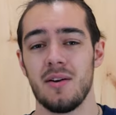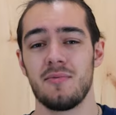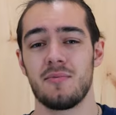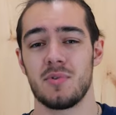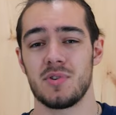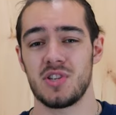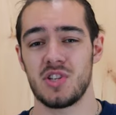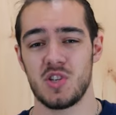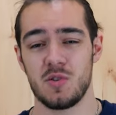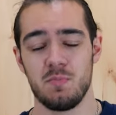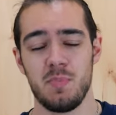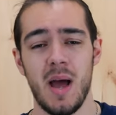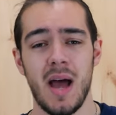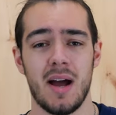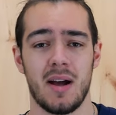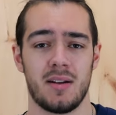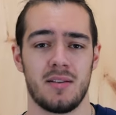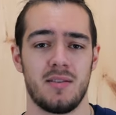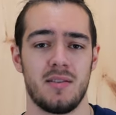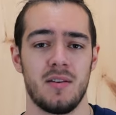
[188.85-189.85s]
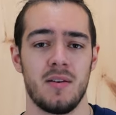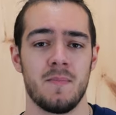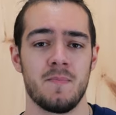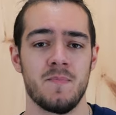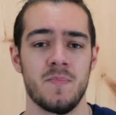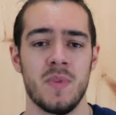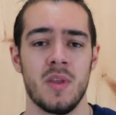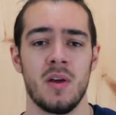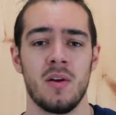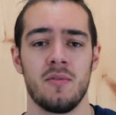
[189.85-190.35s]
of respect
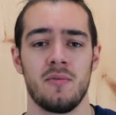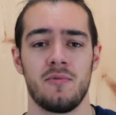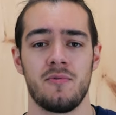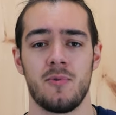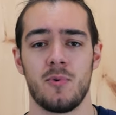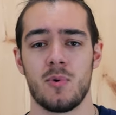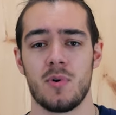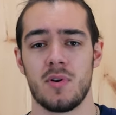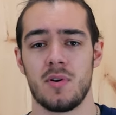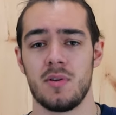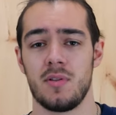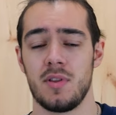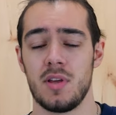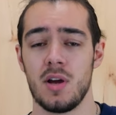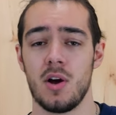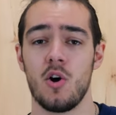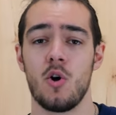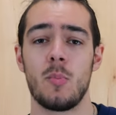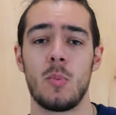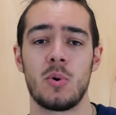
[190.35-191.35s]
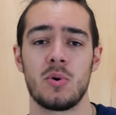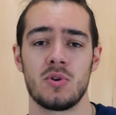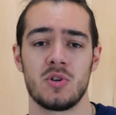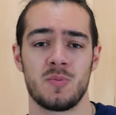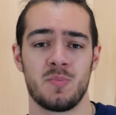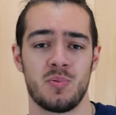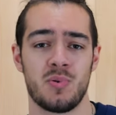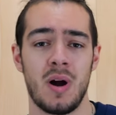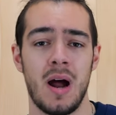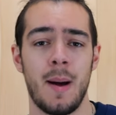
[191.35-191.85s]
for the homeowner's
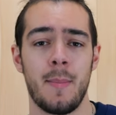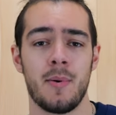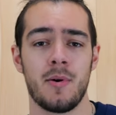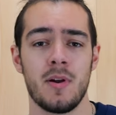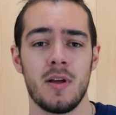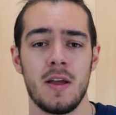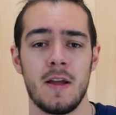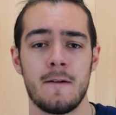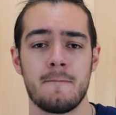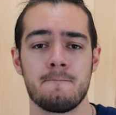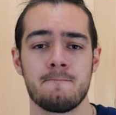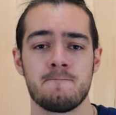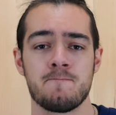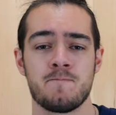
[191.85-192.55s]
property,